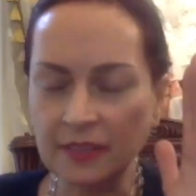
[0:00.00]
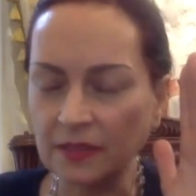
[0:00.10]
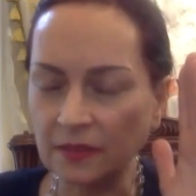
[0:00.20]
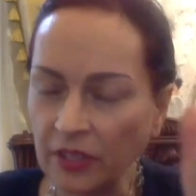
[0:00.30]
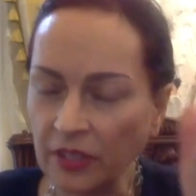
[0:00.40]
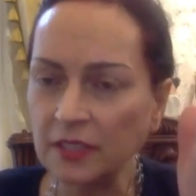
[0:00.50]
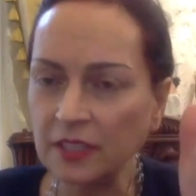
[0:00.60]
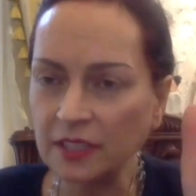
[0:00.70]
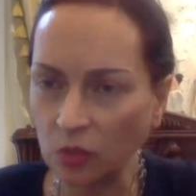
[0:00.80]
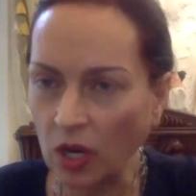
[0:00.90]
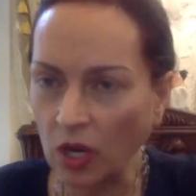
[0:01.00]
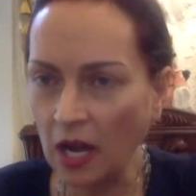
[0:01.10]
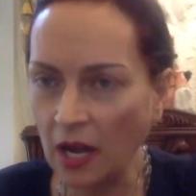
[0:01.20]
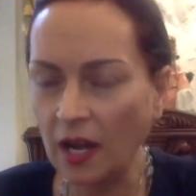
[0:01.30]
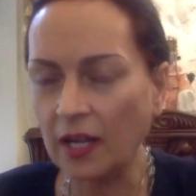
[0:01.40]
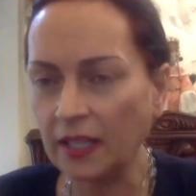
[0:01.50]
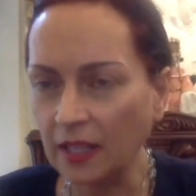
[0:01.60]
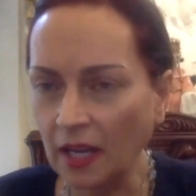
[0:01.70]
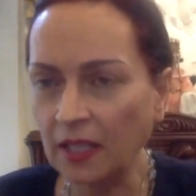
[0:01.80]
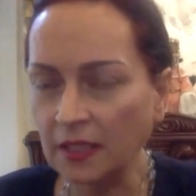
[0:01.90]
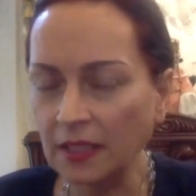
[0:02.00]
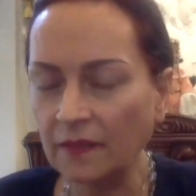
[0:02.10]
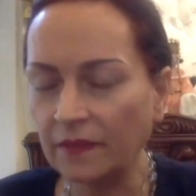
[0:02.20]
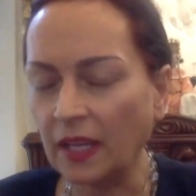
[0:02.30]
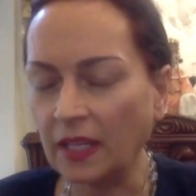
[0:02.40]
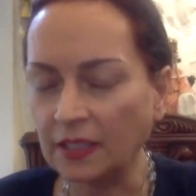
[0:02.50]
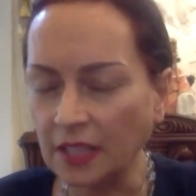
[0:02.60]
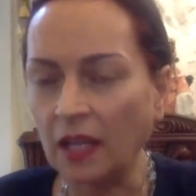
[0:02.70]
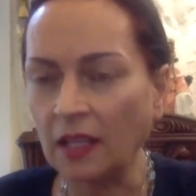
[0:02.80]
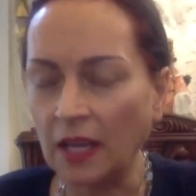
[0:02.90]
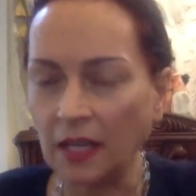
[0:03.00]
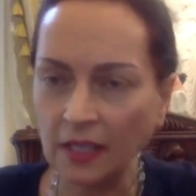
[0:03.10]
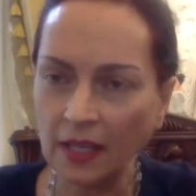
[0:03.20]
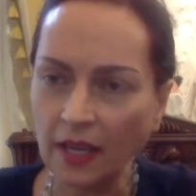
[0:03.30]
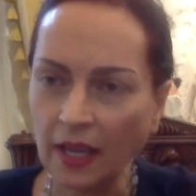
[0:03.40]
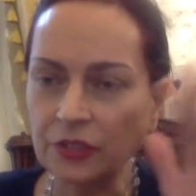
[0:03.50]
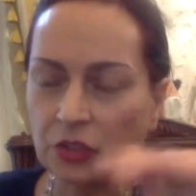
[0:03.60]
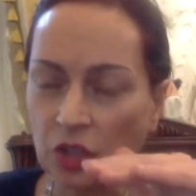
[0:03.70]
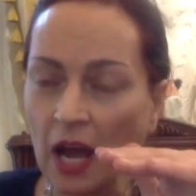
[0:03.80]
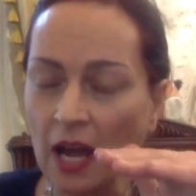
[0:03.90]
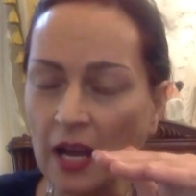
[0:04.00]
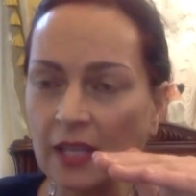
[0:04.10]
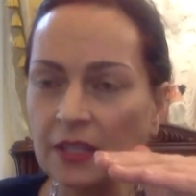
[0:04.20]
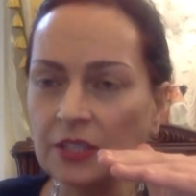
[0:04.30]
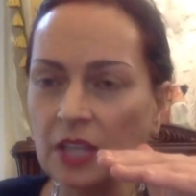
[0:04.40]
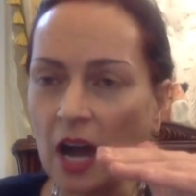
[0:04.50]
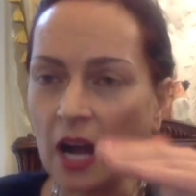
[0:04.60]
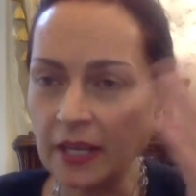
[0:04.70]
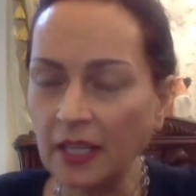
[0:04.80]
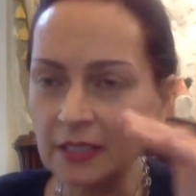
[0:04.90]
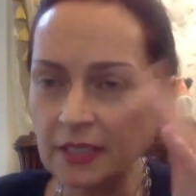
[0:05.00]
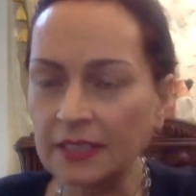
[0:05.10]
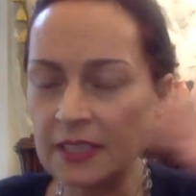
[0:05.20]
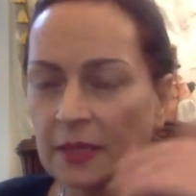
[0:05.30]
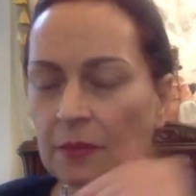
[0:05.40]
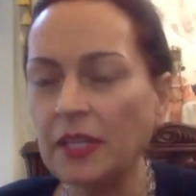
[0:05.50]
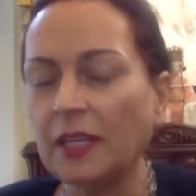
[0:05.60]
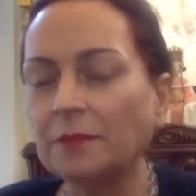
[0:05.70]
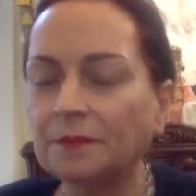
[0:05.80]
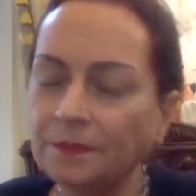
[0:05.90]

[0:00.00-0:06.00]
rivers Sura, Aryan, and Allah. And Ra and Arya is the same thing.